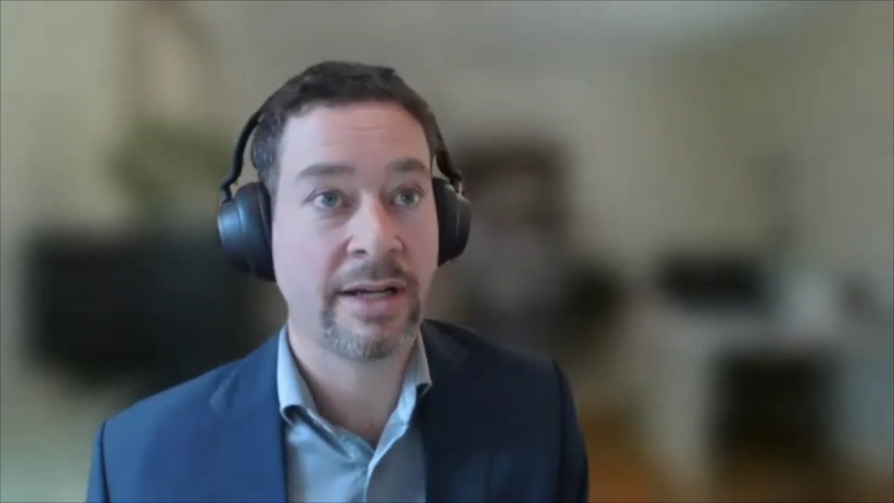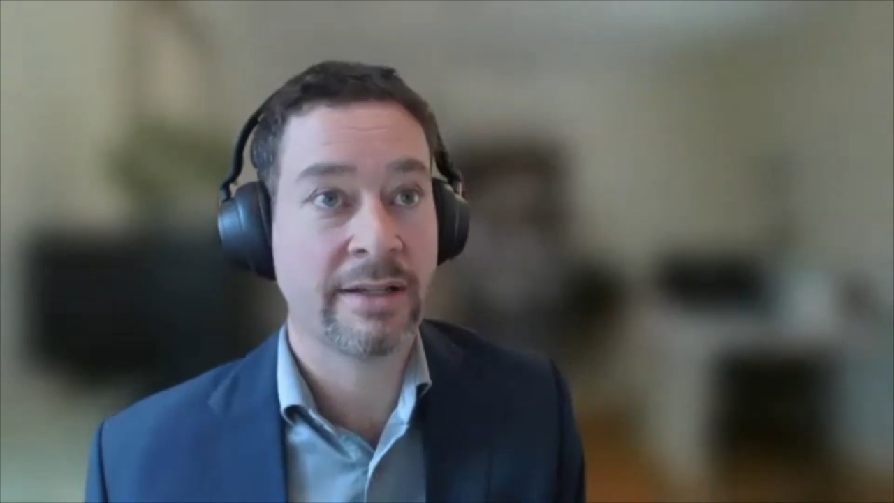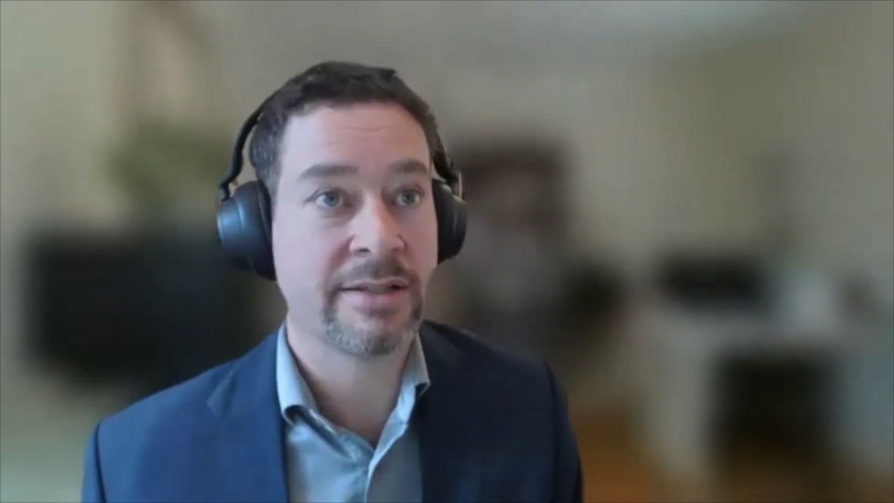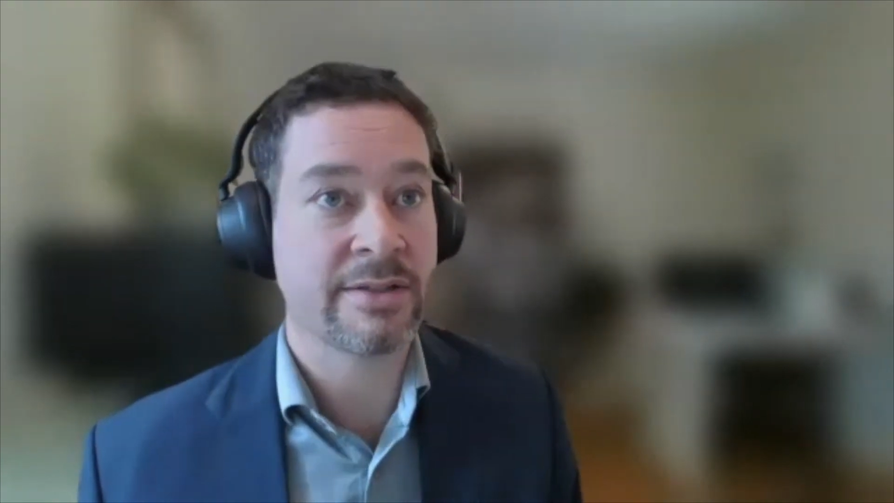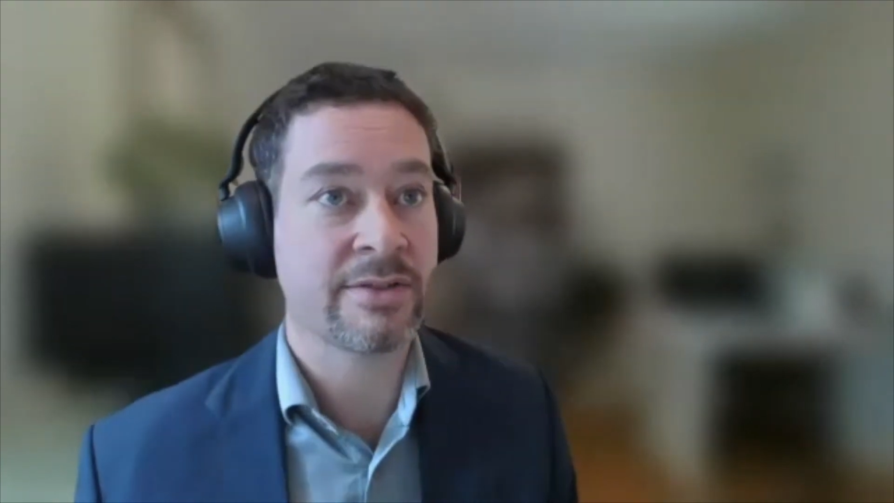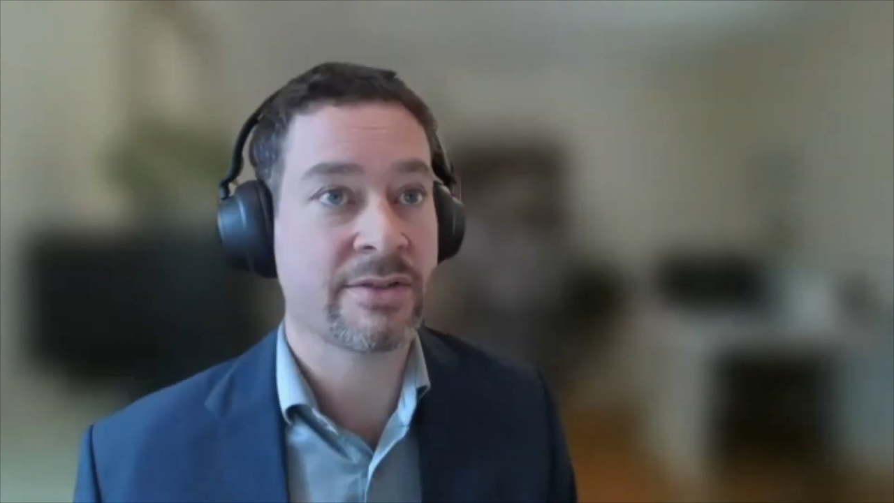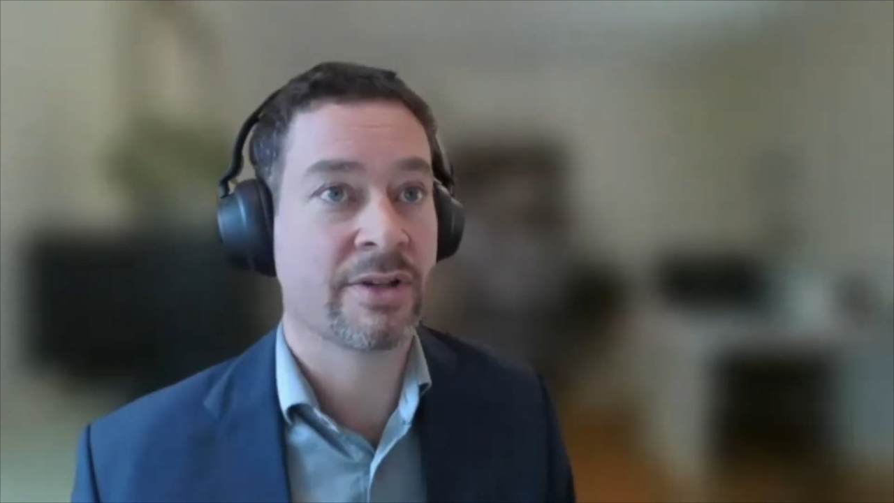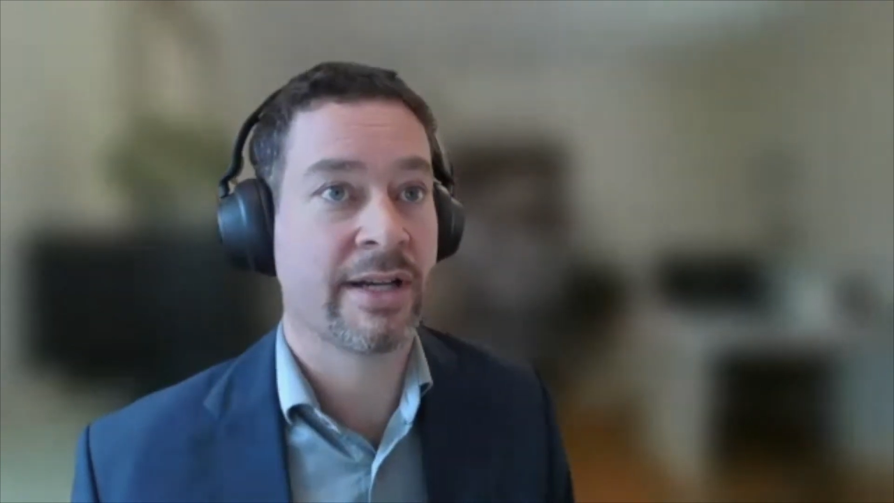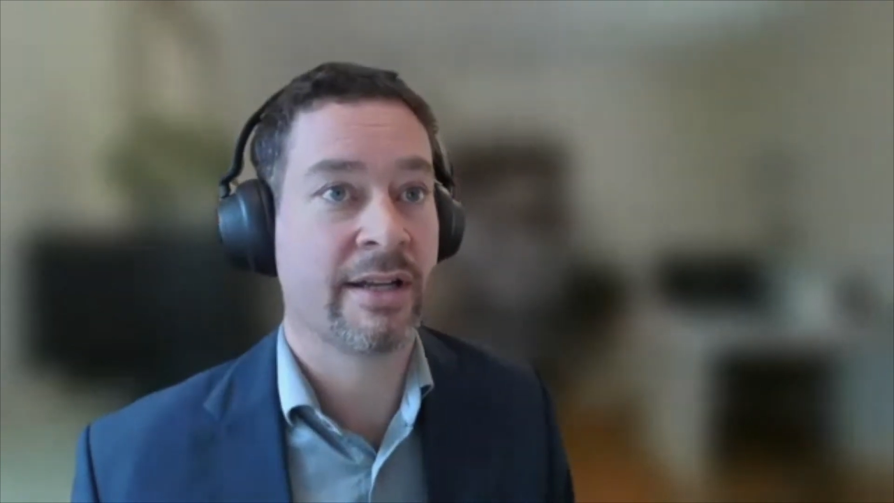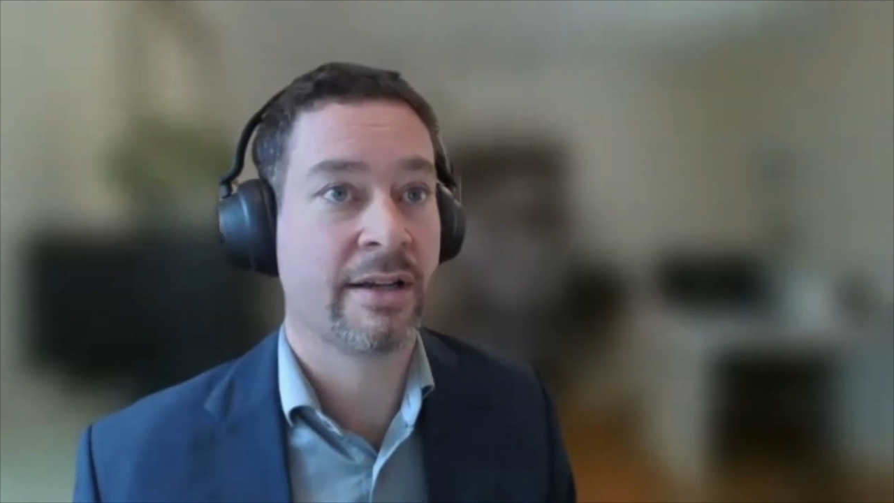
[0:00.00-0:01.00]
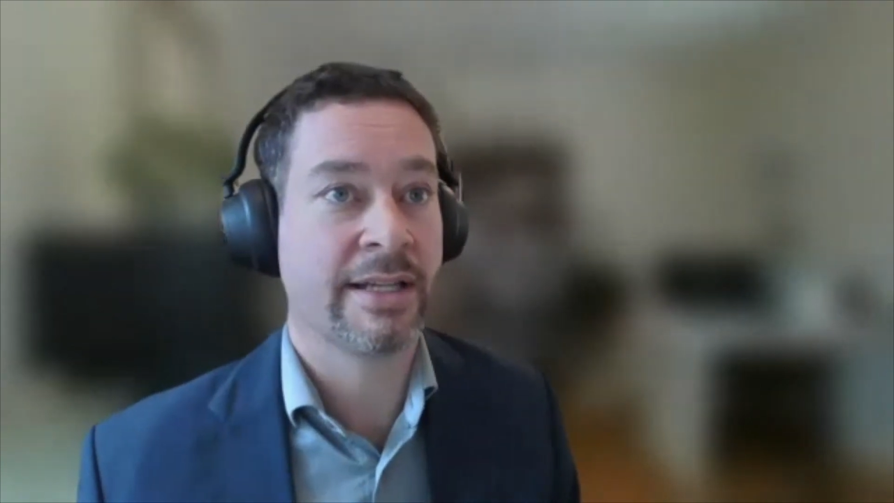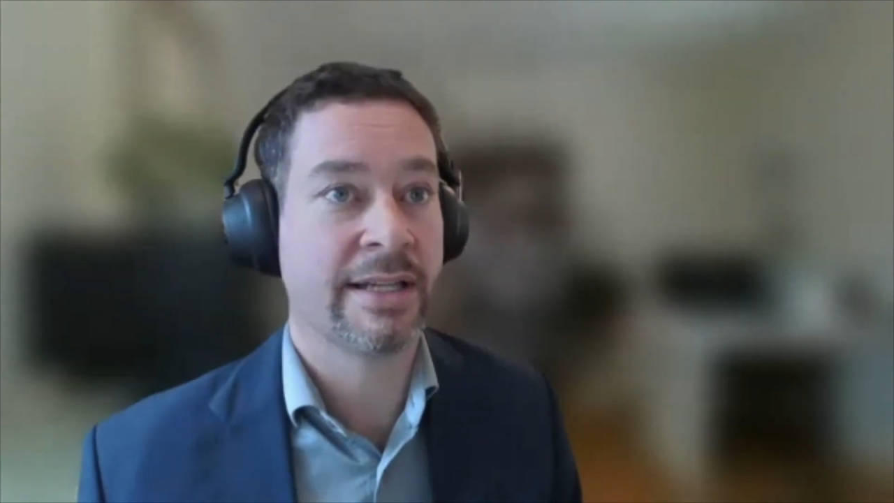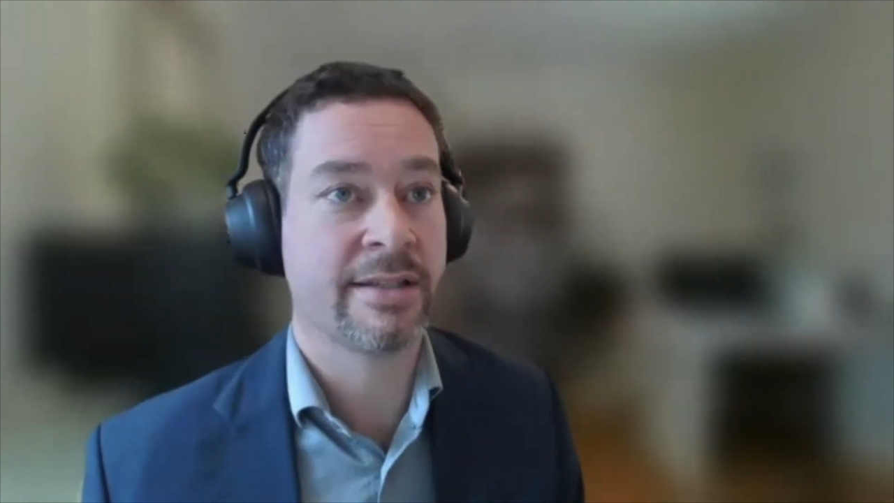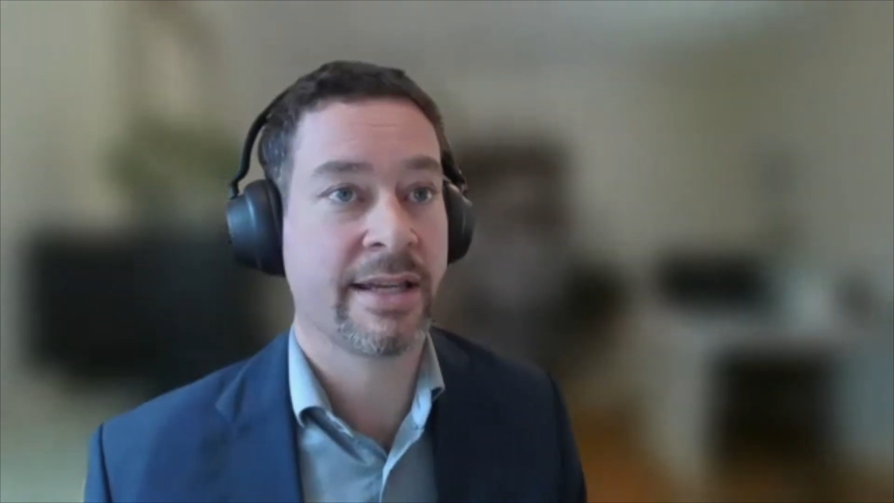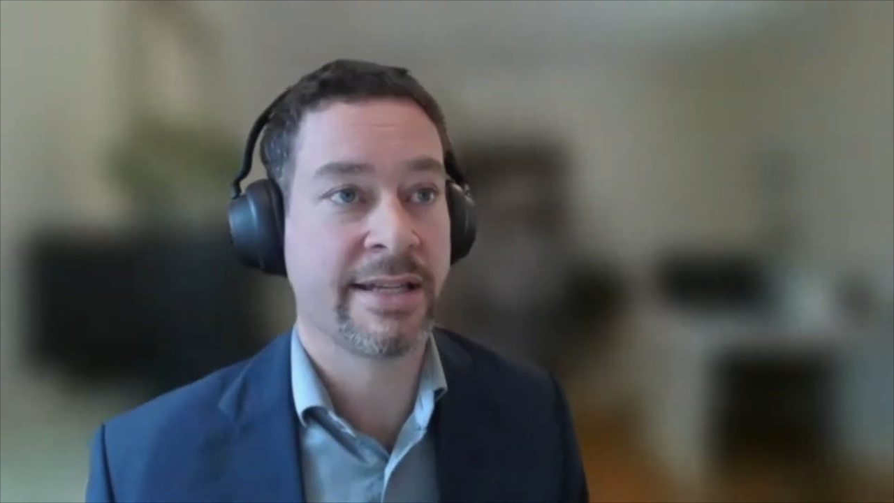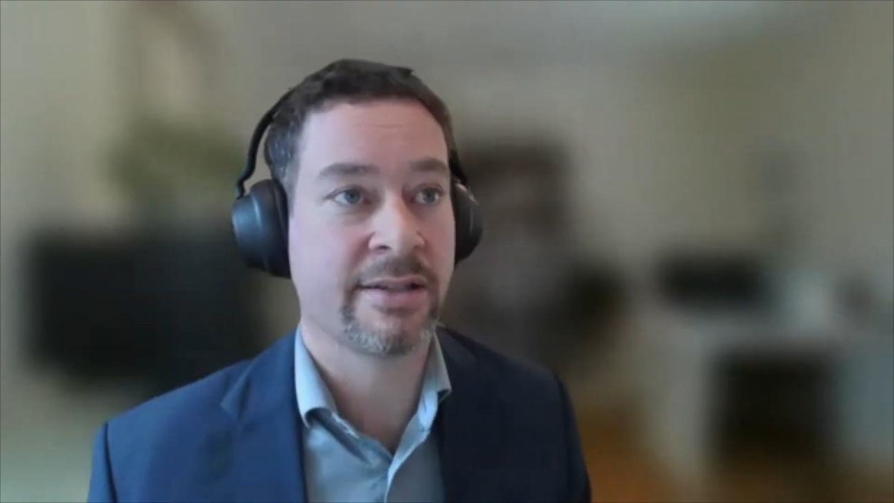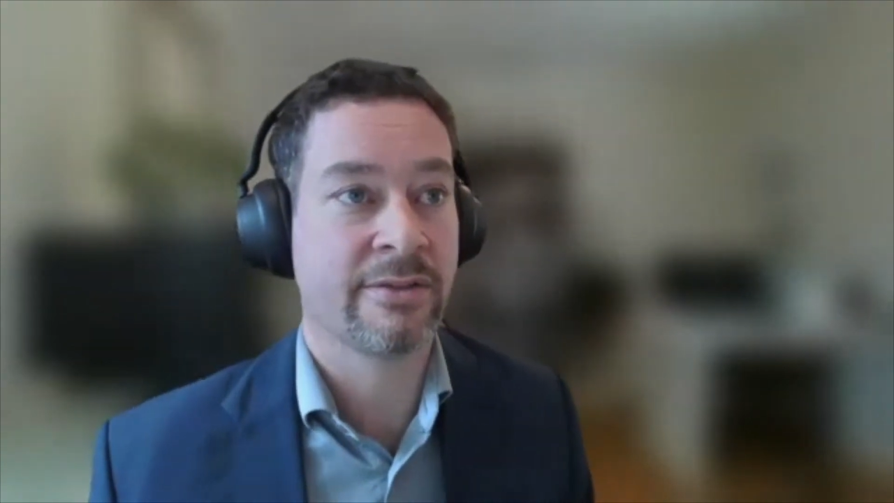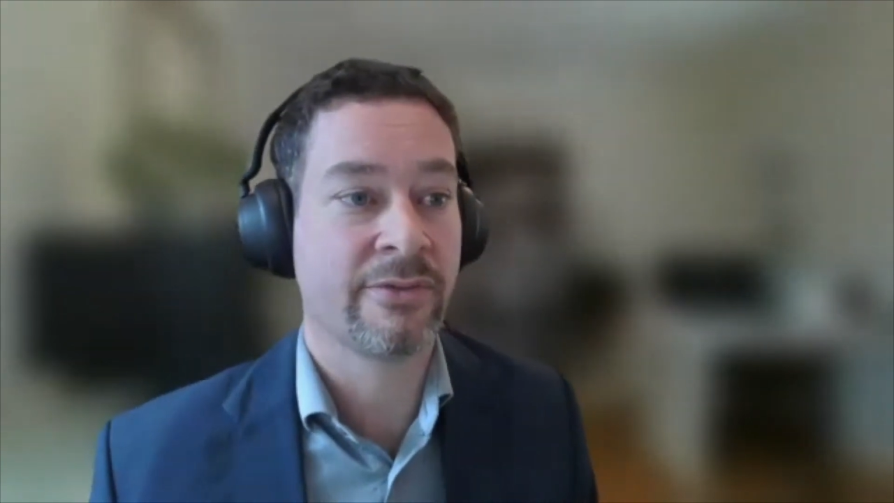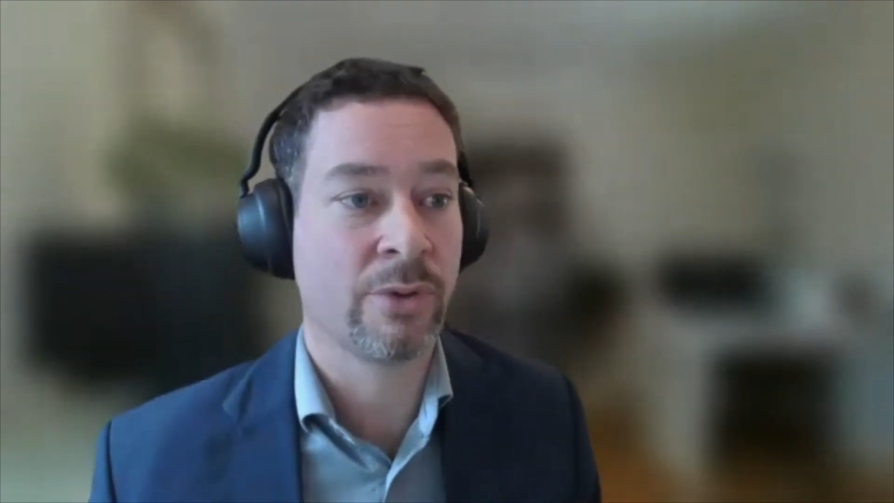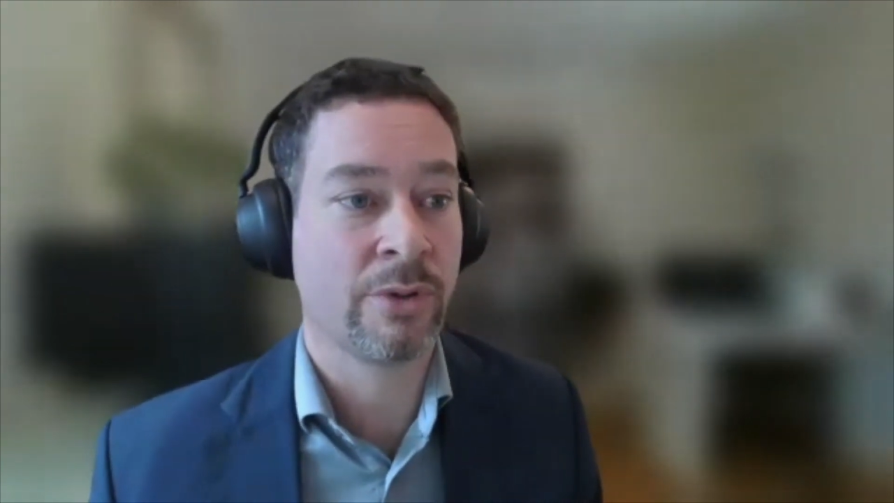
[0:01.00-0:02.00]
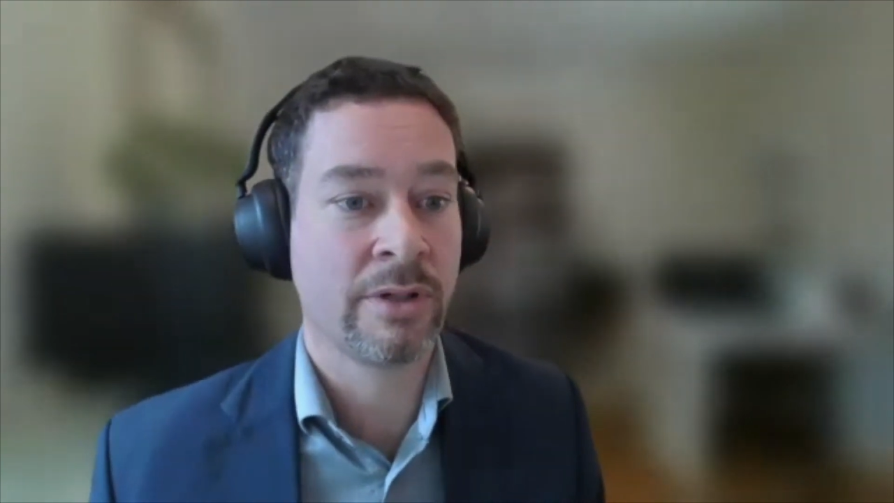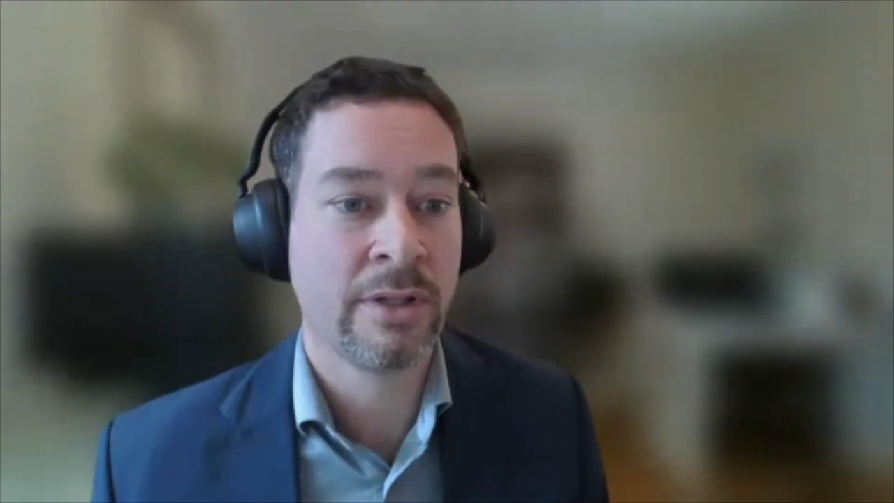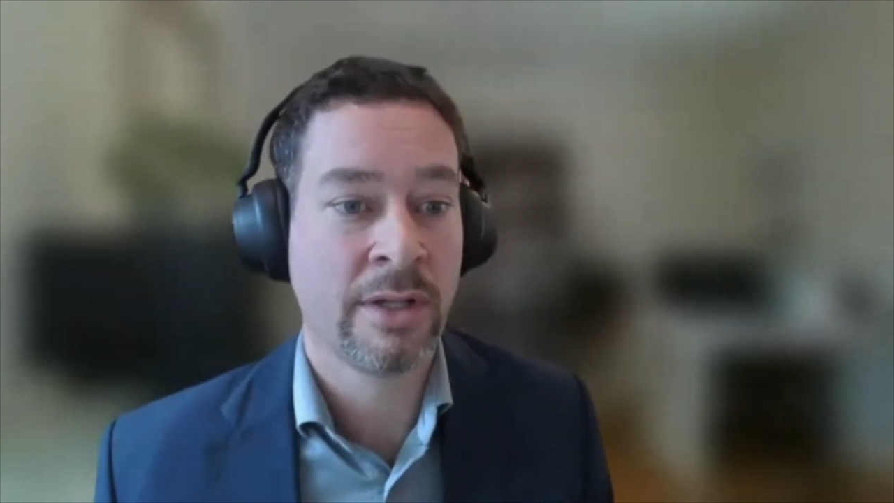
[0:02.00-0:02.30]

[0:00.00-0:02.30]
I just try and, I guess, cater for